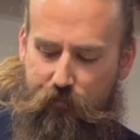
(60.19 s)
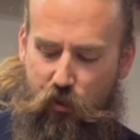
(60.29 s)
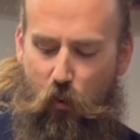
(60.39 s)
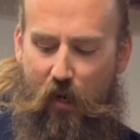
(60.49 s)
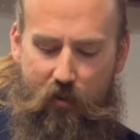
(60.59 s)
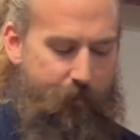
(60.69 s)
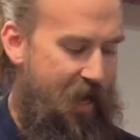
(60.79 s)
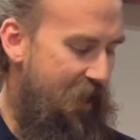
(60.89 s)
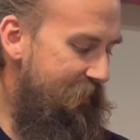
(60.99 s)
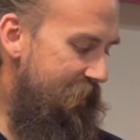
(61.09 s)
New out of the
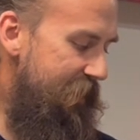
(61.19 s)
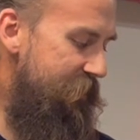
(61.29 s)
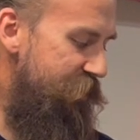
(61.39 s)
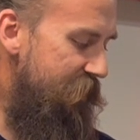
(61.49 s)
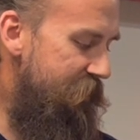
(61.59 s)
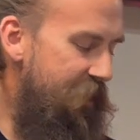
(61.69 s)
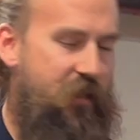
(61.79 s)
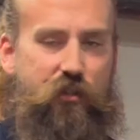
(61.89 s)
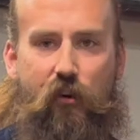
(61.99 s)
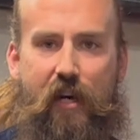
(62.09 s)
box, it is just, it
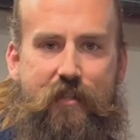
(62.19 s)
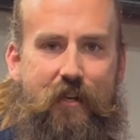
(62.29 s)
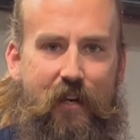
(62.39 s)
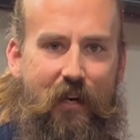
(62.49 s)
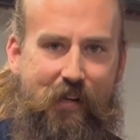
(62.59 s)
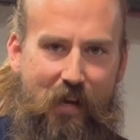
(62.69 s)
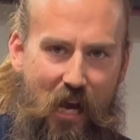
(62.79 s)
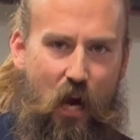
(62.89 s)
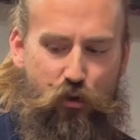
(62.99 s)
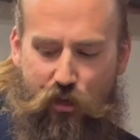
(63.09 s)
is crazy
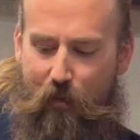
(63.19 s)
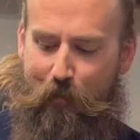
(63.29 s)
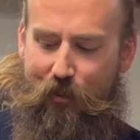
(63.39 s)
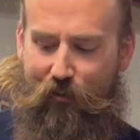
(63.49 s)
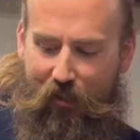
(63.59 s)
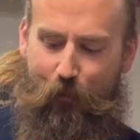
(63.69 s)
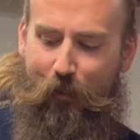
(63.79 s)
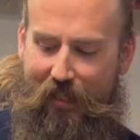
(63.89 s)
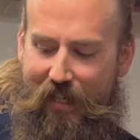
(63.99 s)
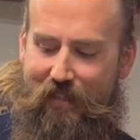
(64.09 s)
how sharp the knurling
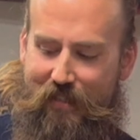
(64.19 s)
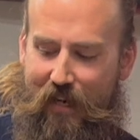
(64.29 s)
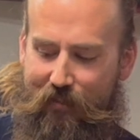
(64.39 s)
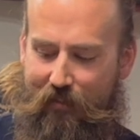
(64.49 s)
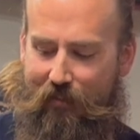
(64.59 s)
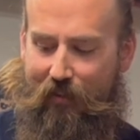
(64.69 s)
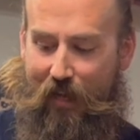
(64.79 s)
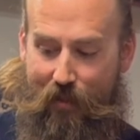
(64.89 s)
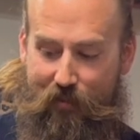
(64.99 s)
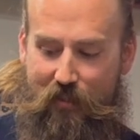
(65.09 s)
really is on,
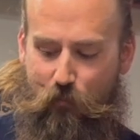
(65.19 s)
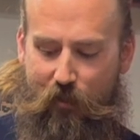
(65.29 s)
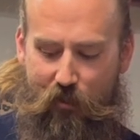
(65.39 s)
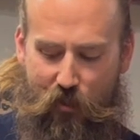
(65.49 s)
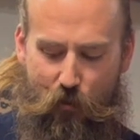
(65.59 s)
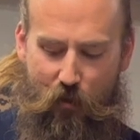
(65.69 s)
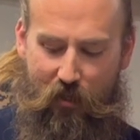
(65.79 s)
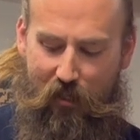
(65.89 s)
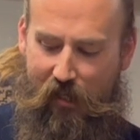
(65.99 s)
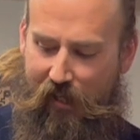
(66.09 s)
on these when they're new.
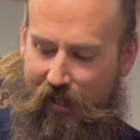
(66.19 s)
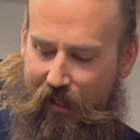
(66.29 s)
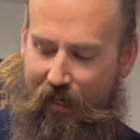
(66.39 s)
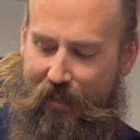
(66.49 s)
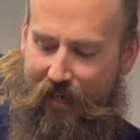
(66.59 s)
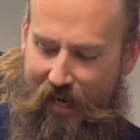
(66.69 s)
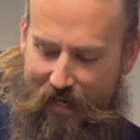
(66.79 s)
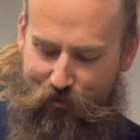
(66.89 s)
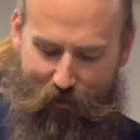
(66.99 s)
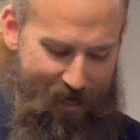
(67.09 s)
In
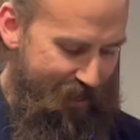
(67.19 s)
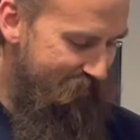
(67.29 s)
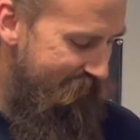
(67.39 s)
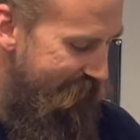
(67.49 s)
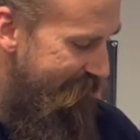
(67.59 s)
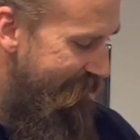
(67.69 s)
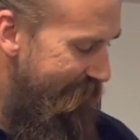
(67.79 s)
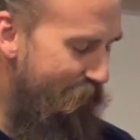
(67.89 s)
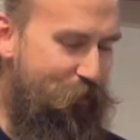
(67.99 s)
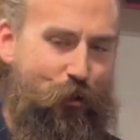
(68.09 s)
contrast, the
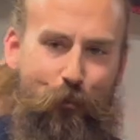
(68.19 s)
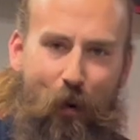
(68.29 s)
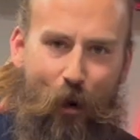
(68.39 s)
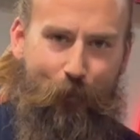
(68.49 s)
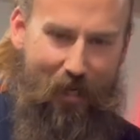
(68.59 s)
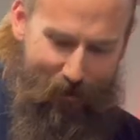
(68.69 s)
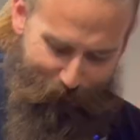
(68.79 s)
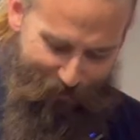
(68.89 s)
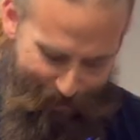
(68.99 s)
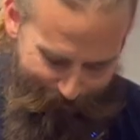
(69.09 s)
other new bar we got
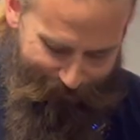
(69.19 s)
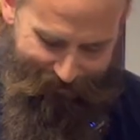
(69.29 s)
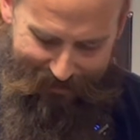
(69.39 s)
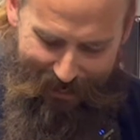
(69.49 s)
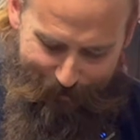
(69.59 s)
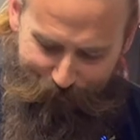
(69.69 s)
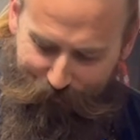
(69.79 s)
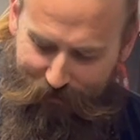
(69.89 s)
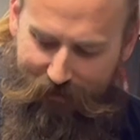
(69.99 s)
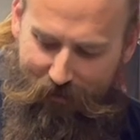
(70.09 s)
over that period of time,
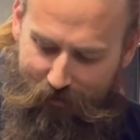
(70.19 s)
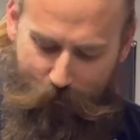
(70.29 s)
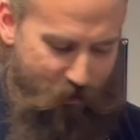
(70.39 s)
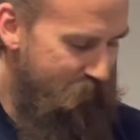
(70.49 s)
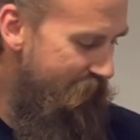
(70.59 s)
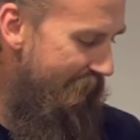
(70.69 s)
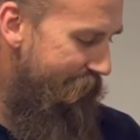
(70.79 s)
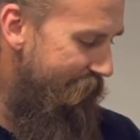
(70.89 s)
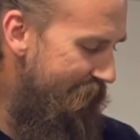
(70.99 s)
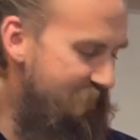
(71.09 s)
which so yeah, in
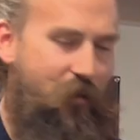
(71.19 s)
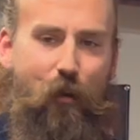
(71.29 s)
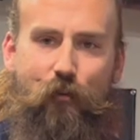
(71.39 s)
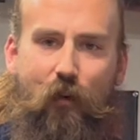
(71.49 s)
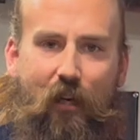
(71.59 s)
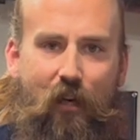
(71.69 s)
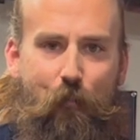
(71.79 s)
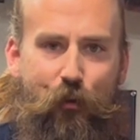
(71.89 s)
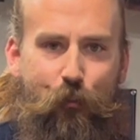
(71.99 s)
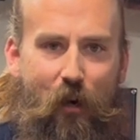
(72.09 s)
the last three months we got a
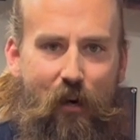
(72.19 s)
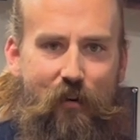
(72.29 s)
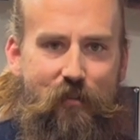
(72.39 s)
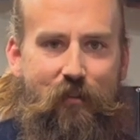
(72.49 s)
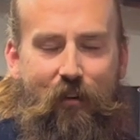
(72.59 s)
couple new bars.